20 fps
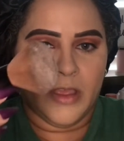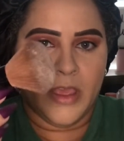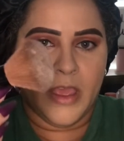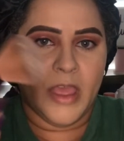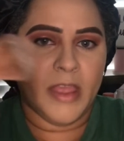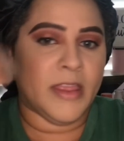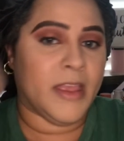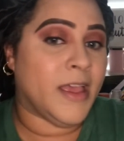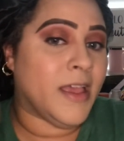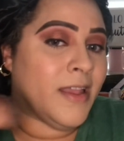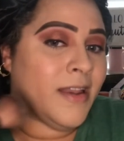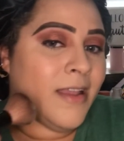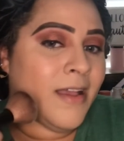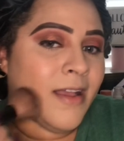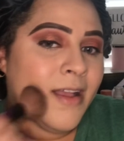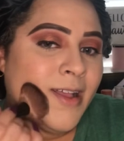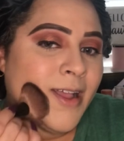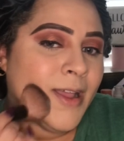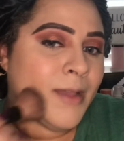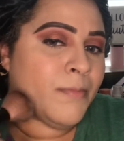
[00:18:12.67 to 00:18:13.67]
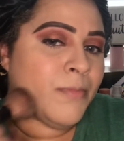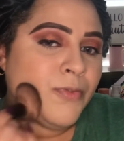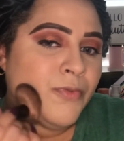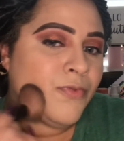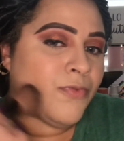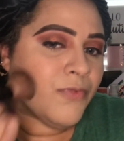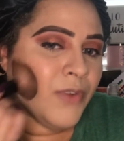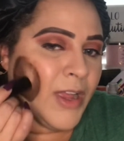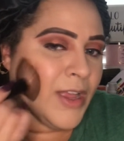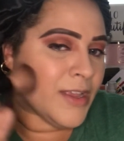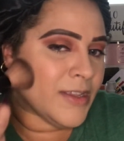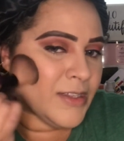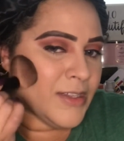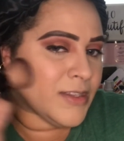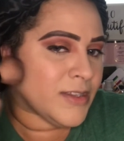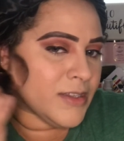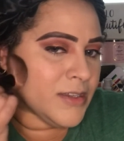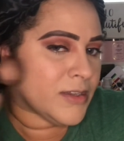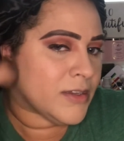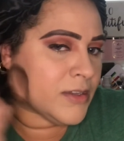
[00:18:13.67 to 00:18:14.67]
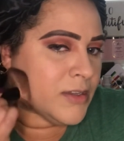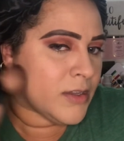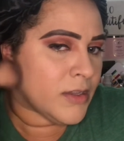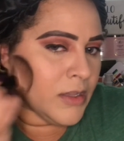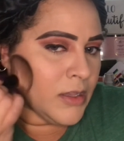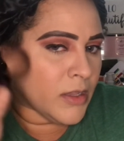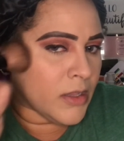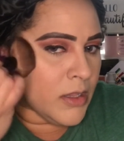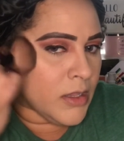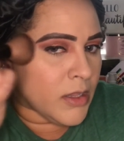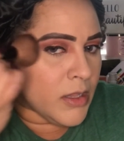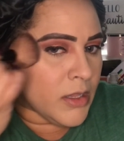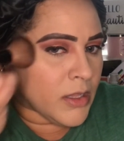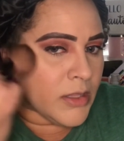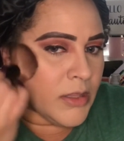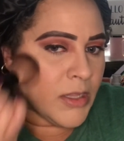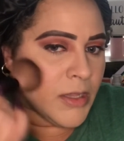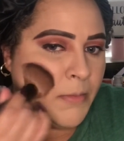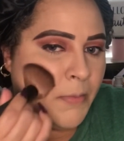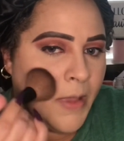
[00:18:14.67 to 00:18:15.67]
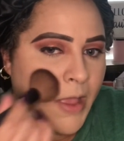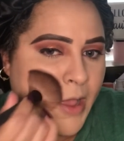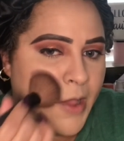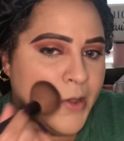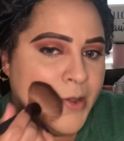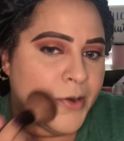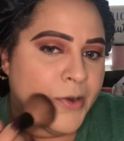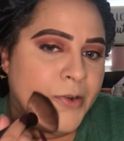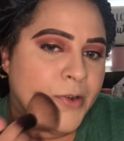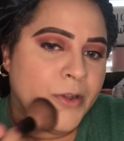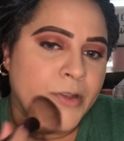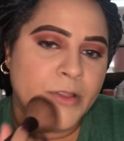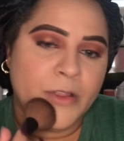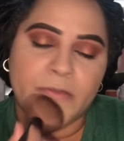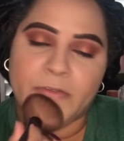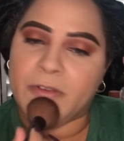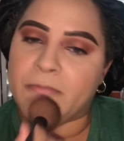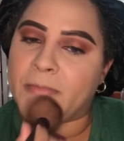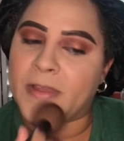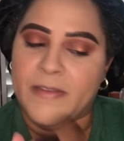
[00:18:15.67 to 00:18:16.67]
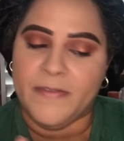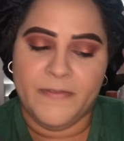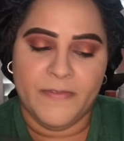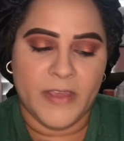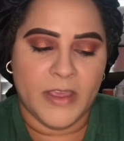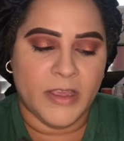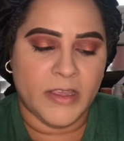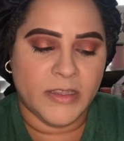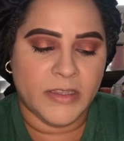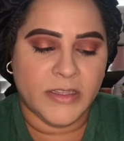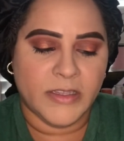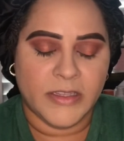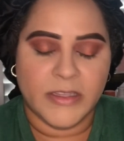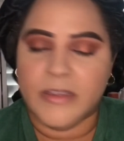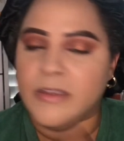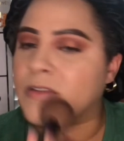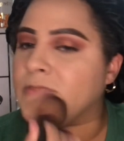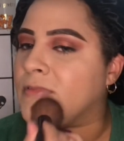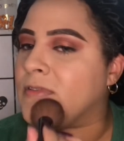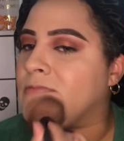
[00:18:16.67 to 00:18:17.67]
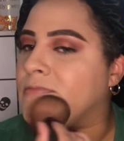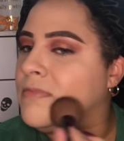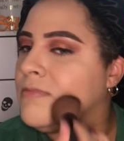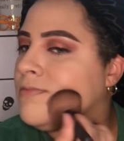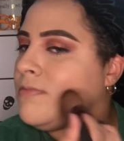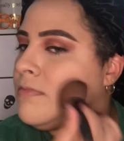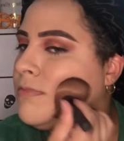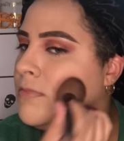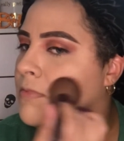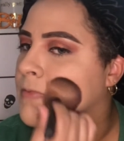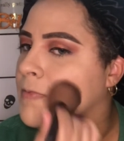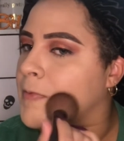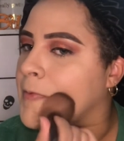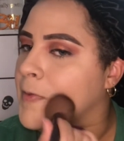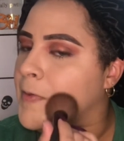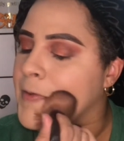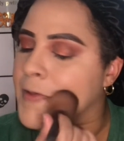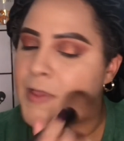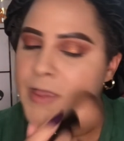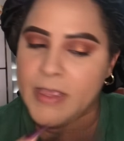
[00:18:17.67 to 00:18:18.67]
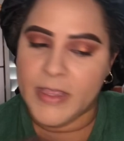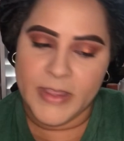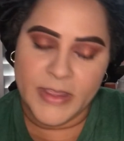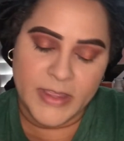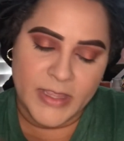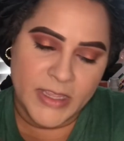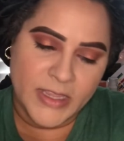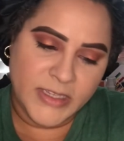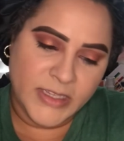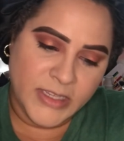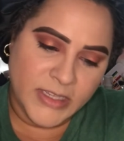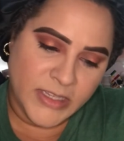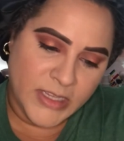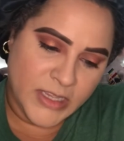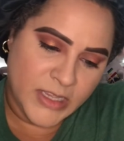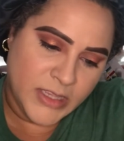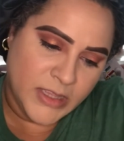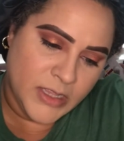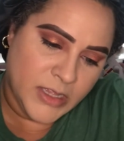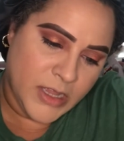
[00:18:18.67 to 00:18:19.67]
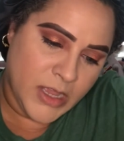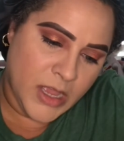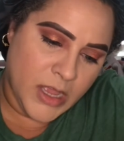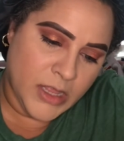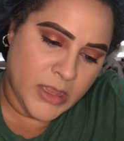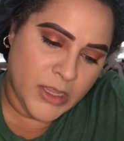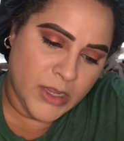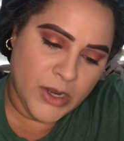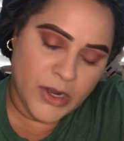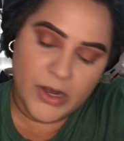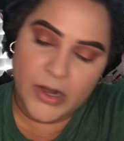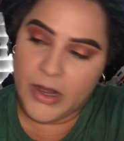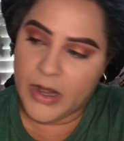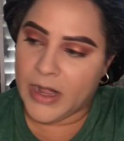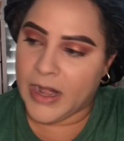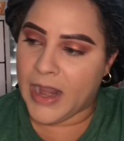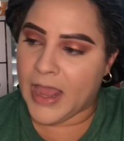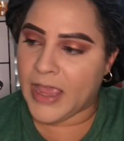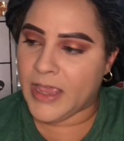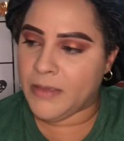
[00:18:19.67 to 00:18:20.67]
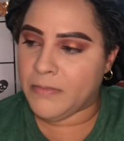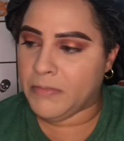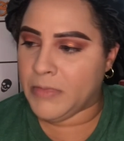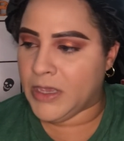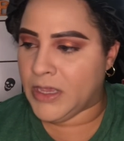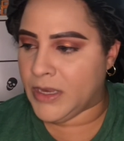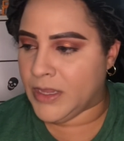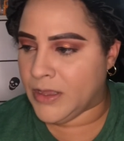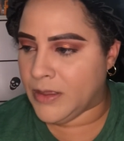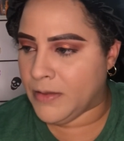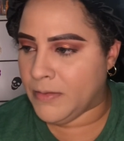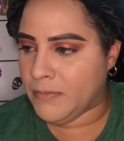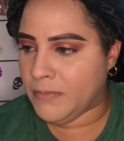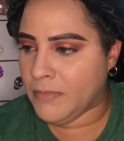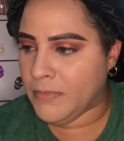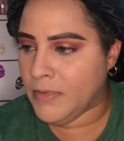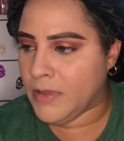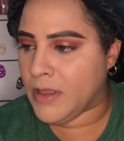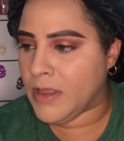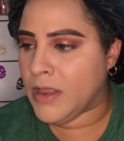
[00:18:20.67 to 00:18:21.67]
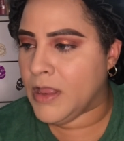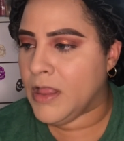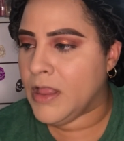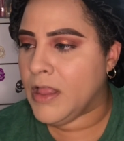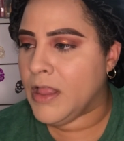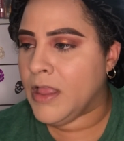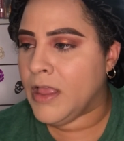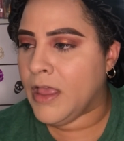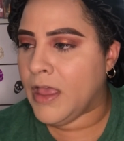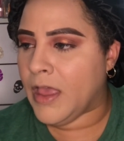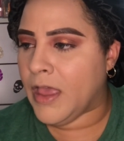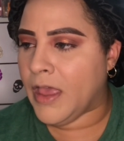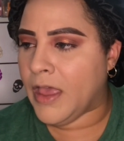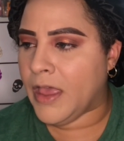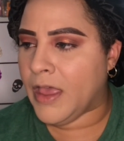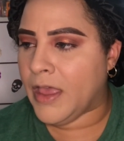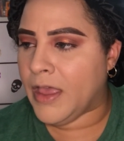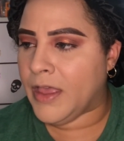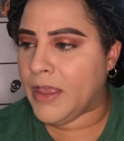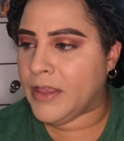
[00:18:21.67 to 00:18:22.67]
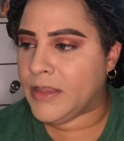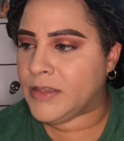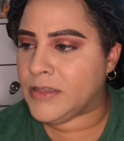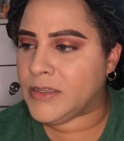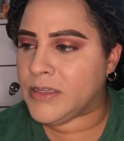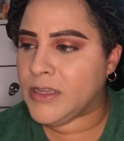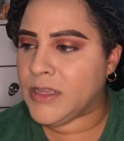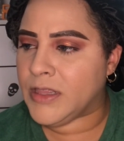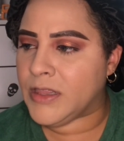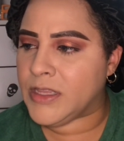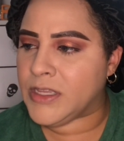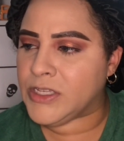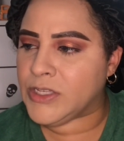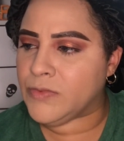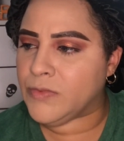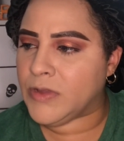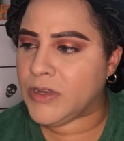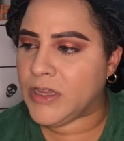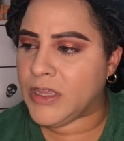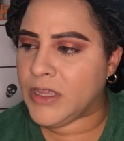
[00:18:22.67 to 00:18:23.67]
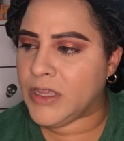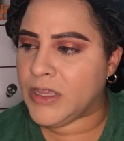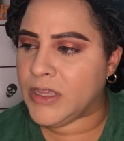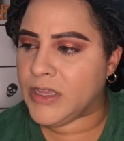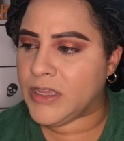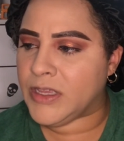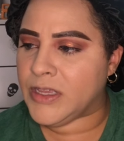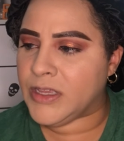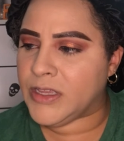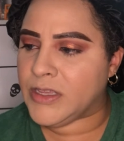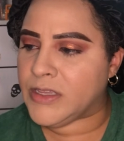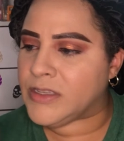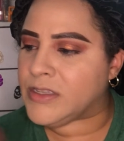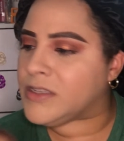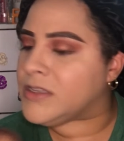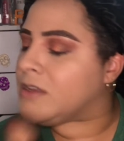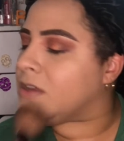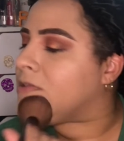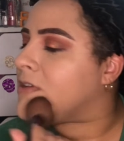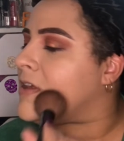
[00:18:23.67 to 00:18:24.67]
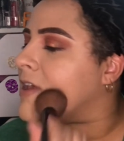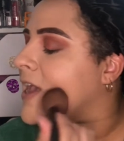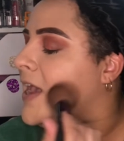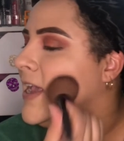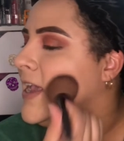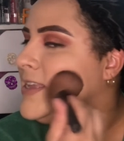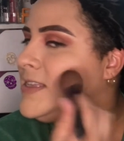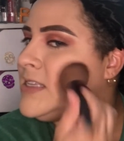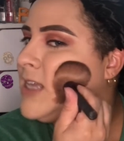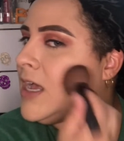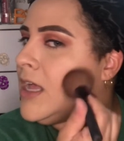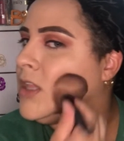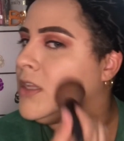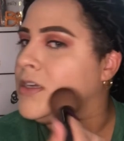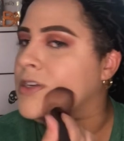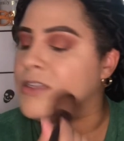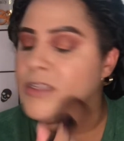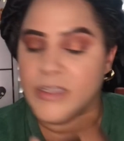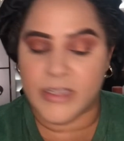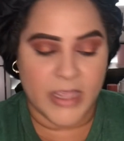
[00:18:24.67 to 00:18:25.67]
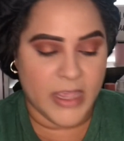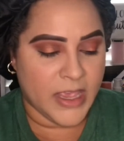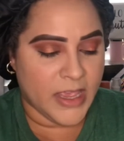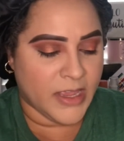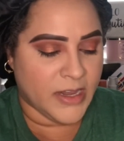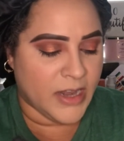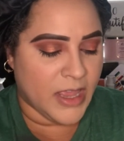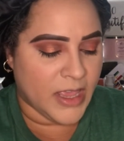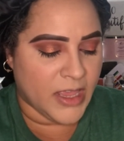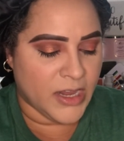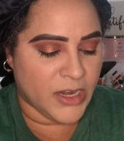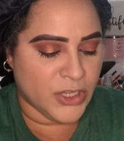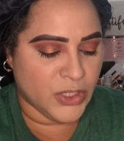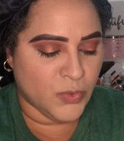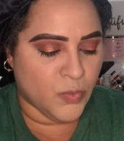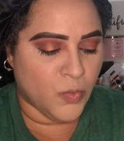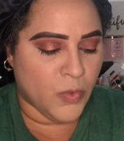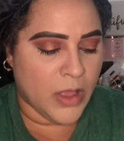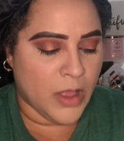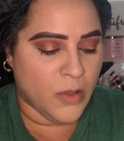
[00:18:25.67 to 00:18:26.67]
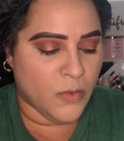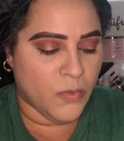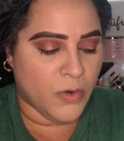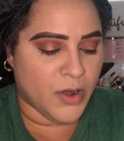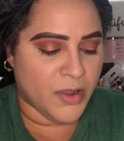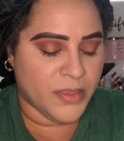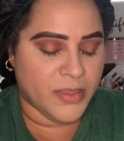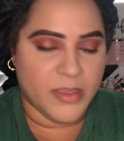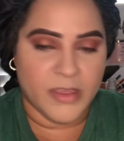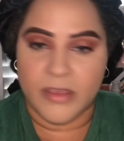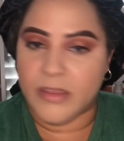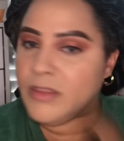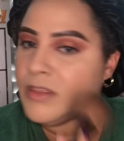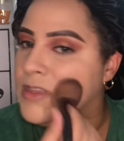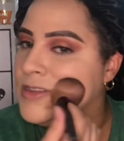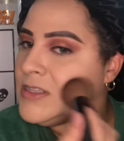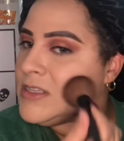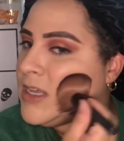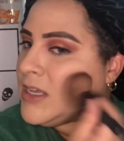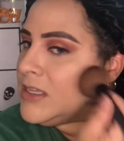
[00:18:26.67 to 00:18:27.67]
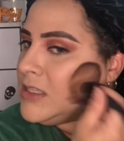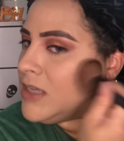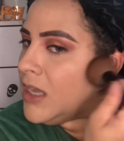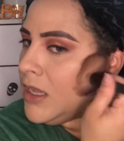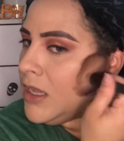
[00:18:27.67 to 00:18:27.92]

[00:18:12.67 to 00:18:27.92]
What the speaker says: And then I press the powder all over my face. This is in the color light medium. And this one is $8. And it is well worth it, this $8.